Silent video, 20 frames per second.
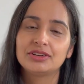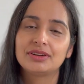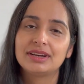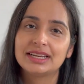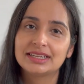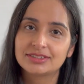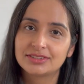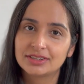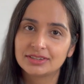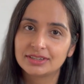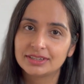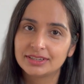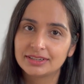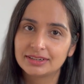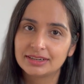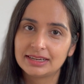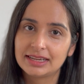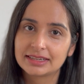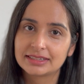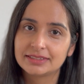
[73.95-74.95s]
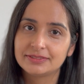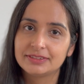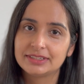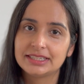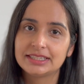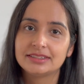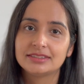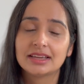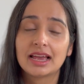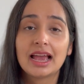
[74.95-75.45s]
Your extracurricular
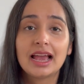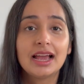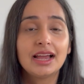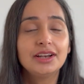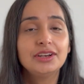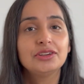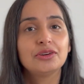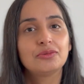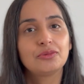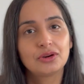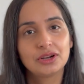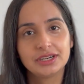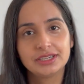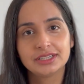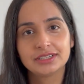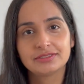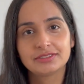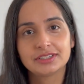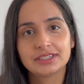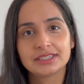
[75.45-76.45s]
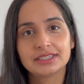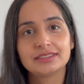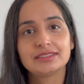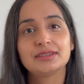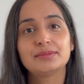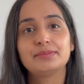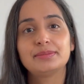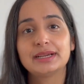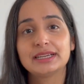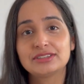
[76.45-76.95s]
activities and your volunteer work is
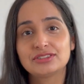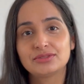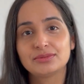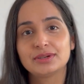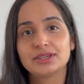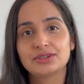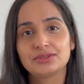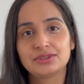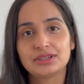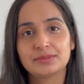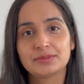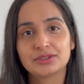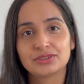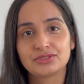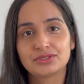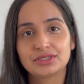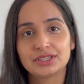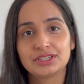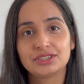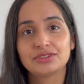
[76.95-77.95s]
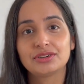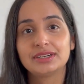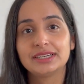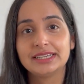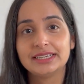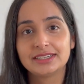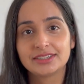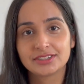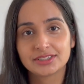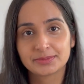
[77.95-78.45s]
the best way to demonstrate your
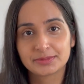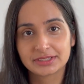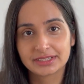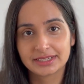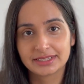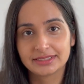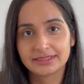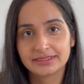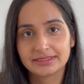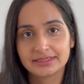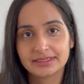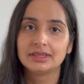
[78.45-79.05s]
leadership skills.